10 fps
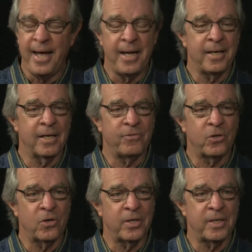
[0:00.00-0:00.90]
and I've
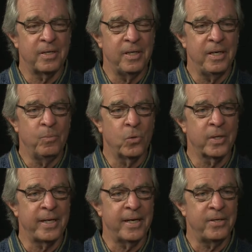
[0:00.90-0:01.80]
taught in
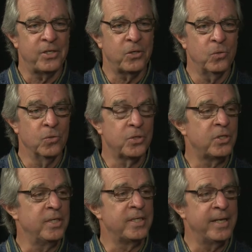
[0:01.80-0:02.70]
Morgan County schools
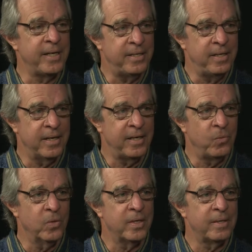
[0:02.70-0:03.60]
since
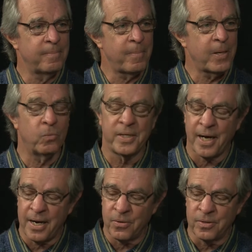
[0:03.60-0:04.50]
1991. Oh.
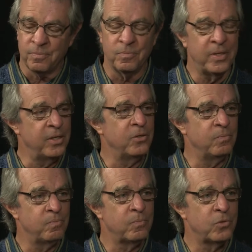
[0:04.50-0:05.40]
Retired
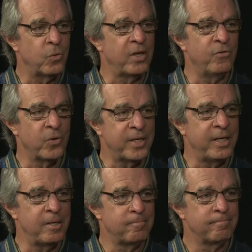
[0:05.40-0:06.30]
in 2014.